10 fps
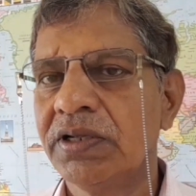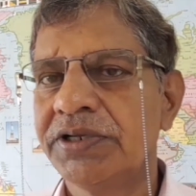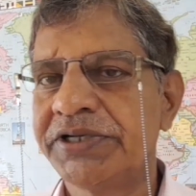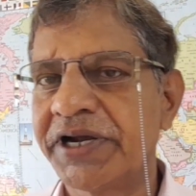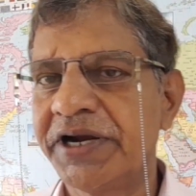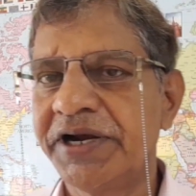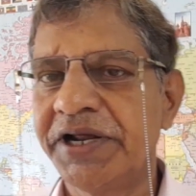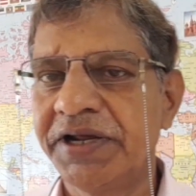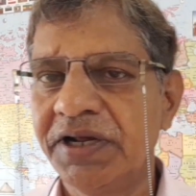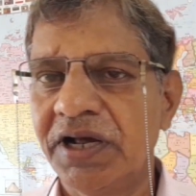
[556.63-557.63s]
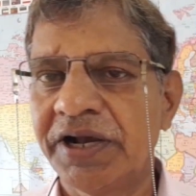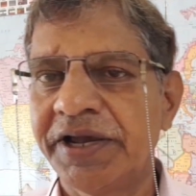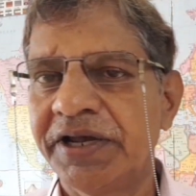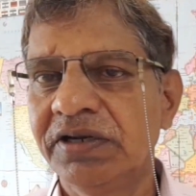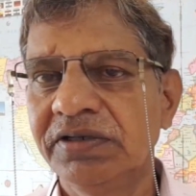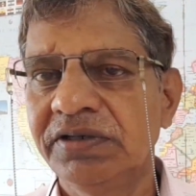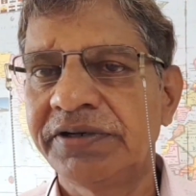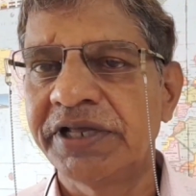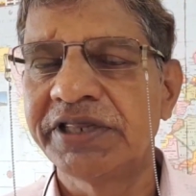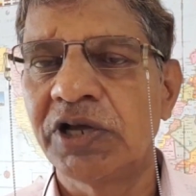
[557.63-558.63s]
Second day again
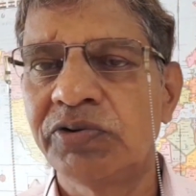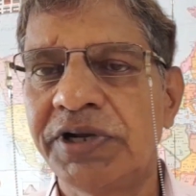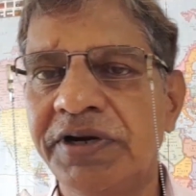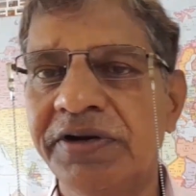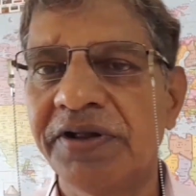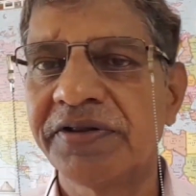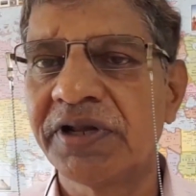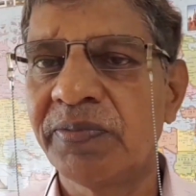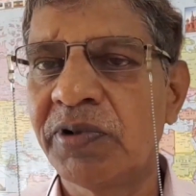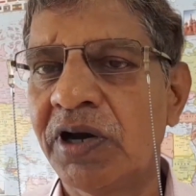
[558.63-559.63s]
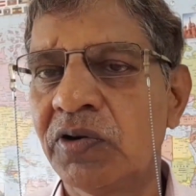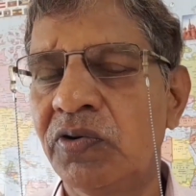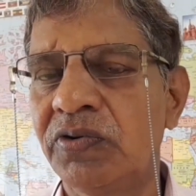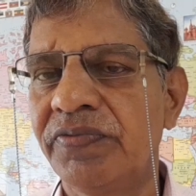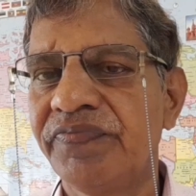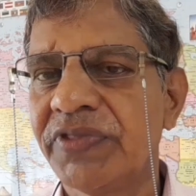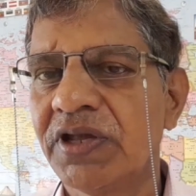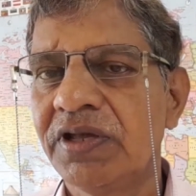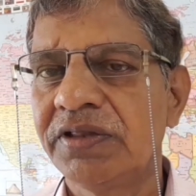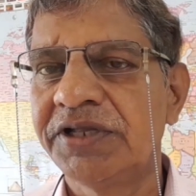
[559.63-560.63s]
10,000 tons of cargo.
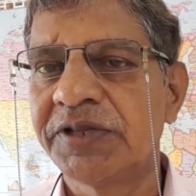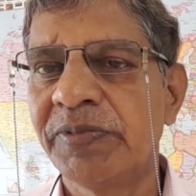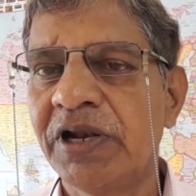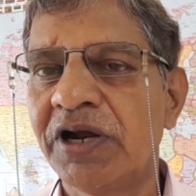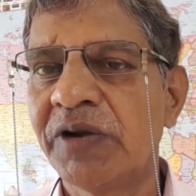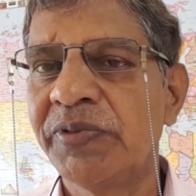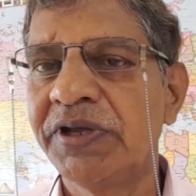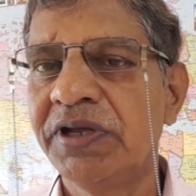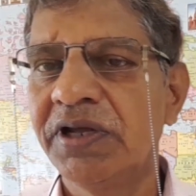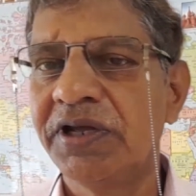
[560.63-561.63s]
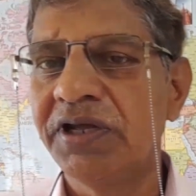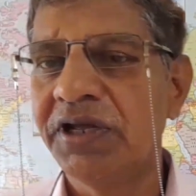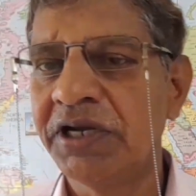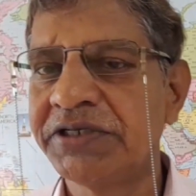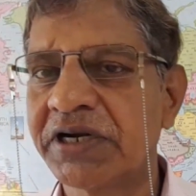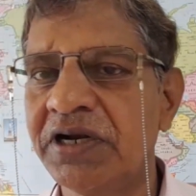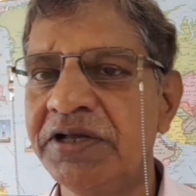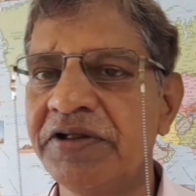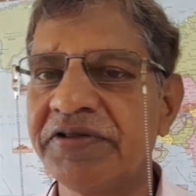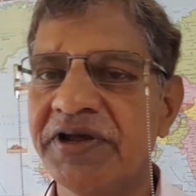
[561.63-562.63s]
This will not be exactly
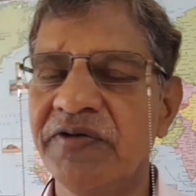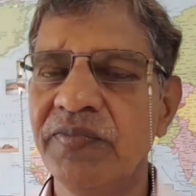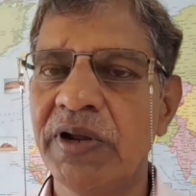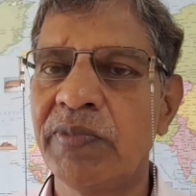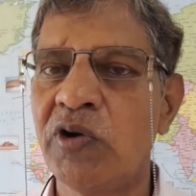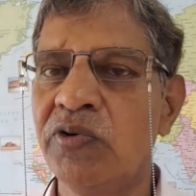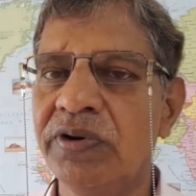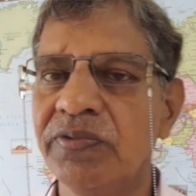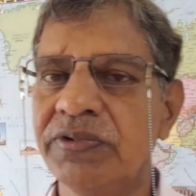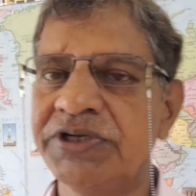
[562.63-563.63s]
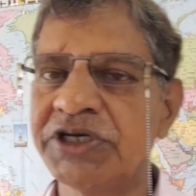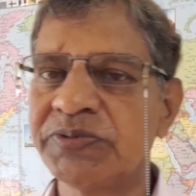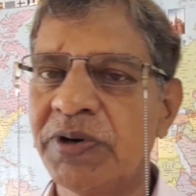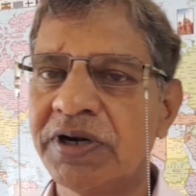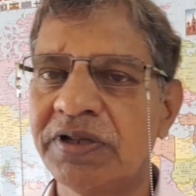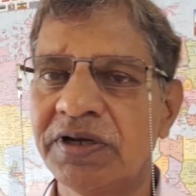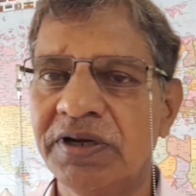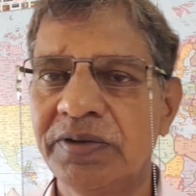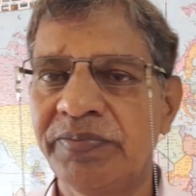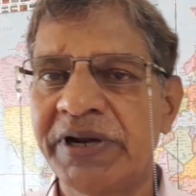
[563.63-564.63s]
the same amount, just for
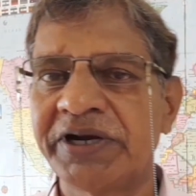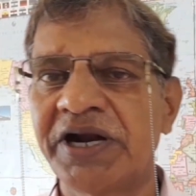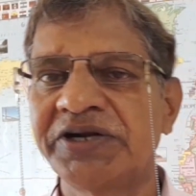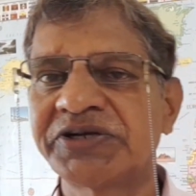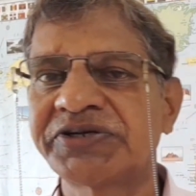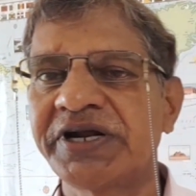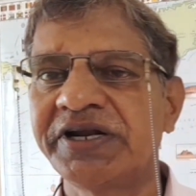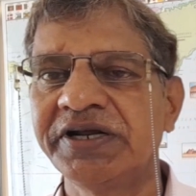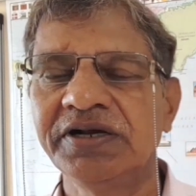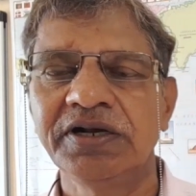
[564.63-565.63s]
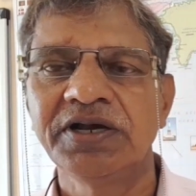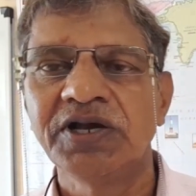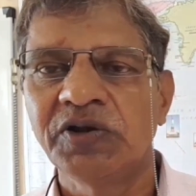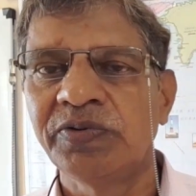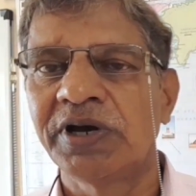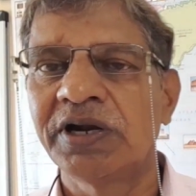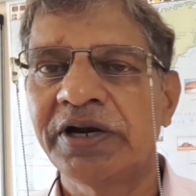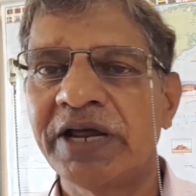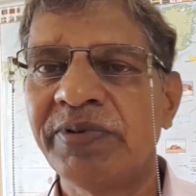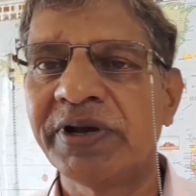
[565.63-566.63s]
the better understanding we are
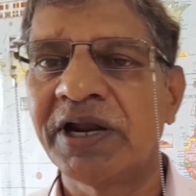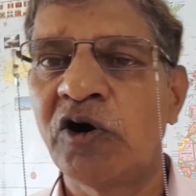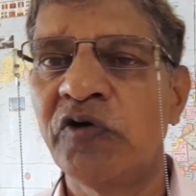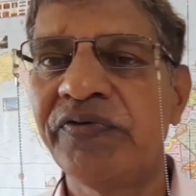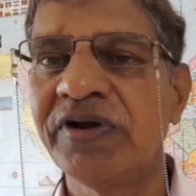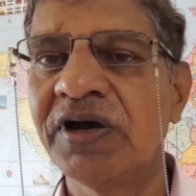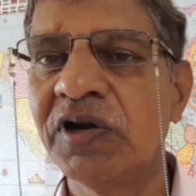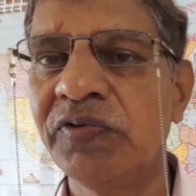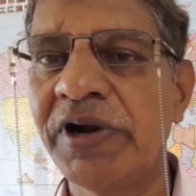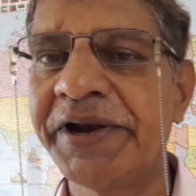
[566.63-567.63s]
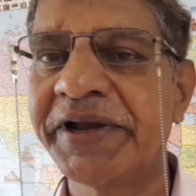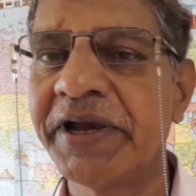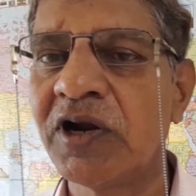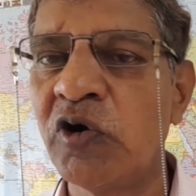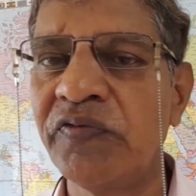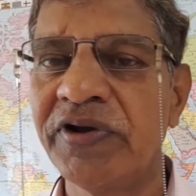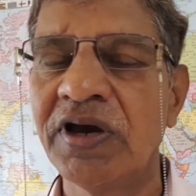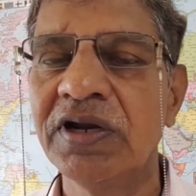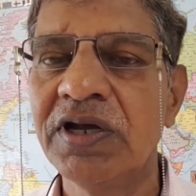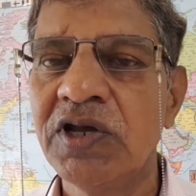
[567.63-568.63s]
having a round figure, we are taking a round
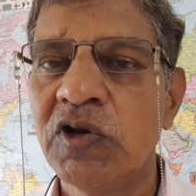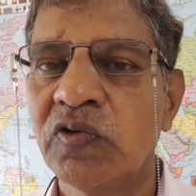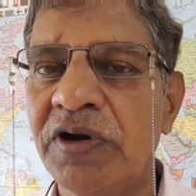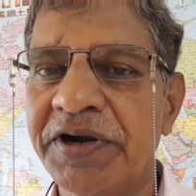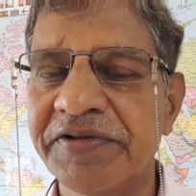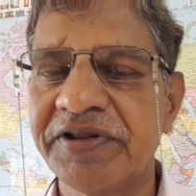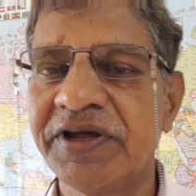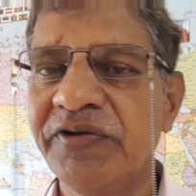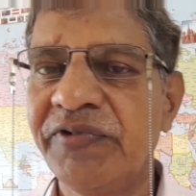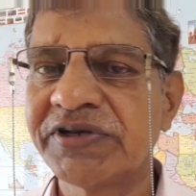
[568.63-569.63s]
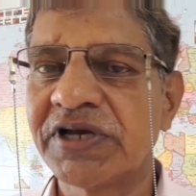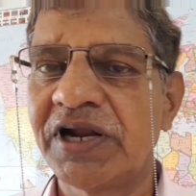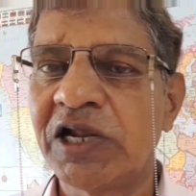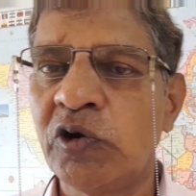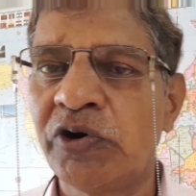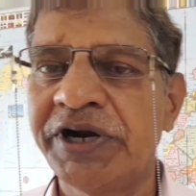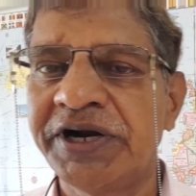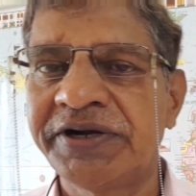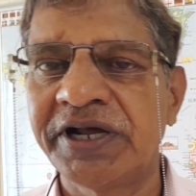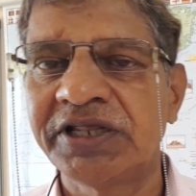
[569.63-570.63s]
figure. So let us say vessel has
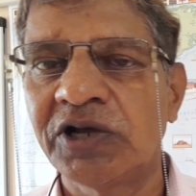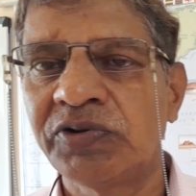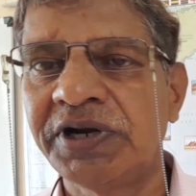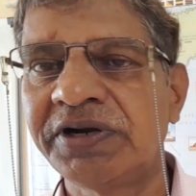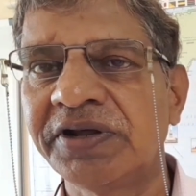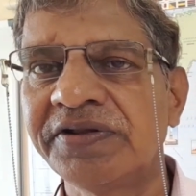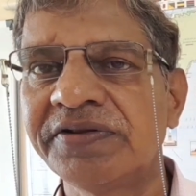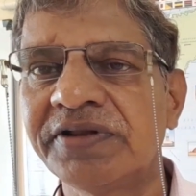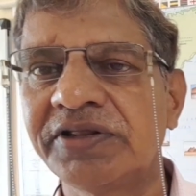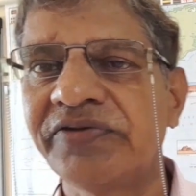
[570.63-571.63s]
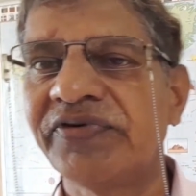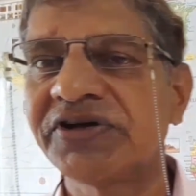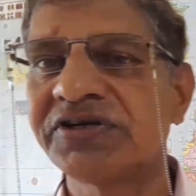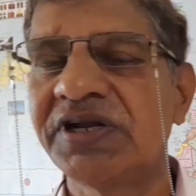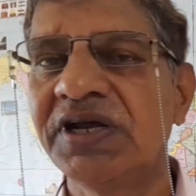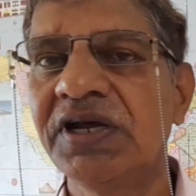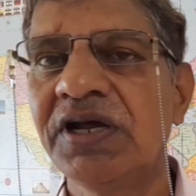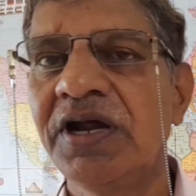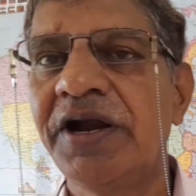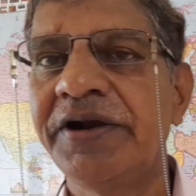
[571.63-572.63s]
loaded 10,000 tons on the first day,
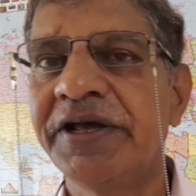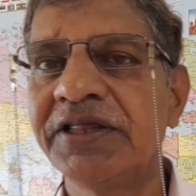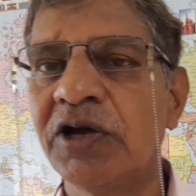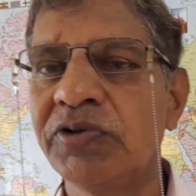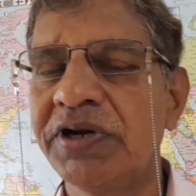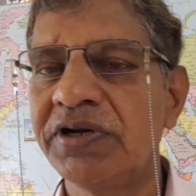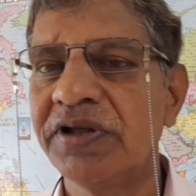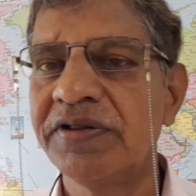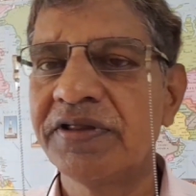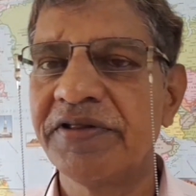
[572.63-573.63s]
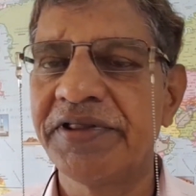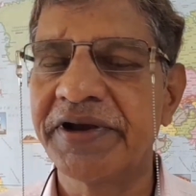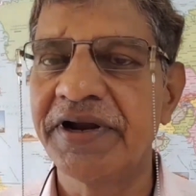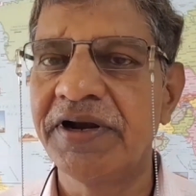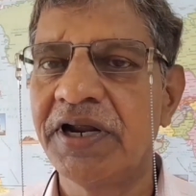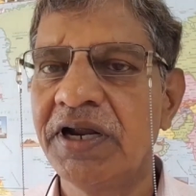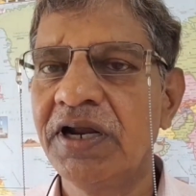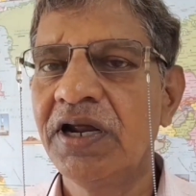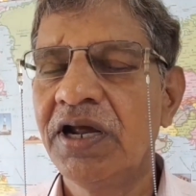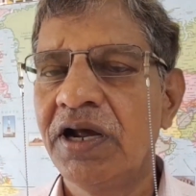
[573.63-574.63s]
10,000 tons on second
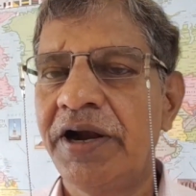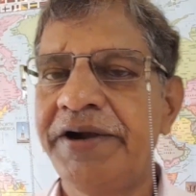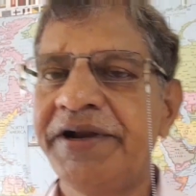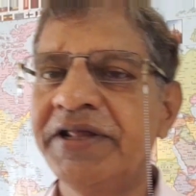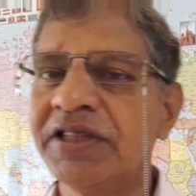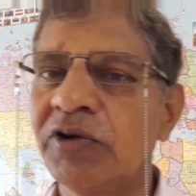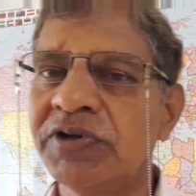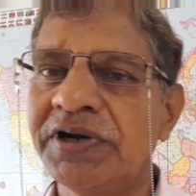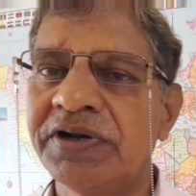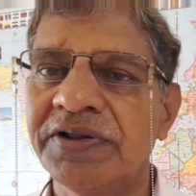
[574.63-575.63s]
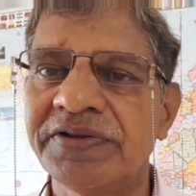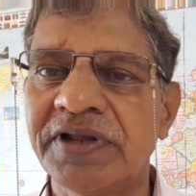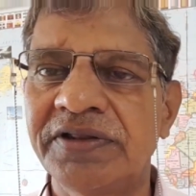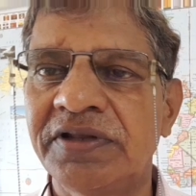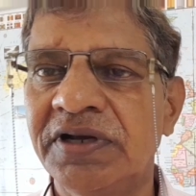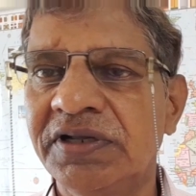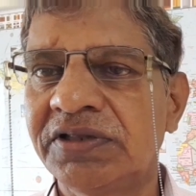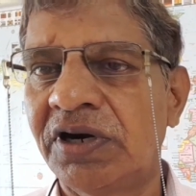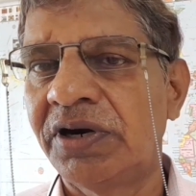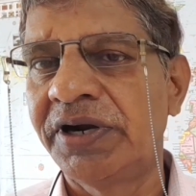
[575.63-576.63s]
day, and 10,000 tons on the
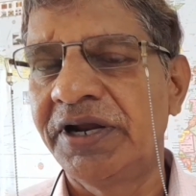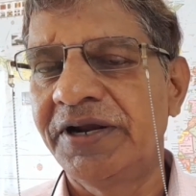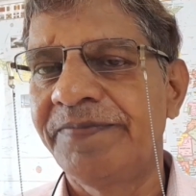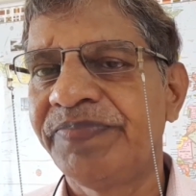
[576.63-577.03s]
third day.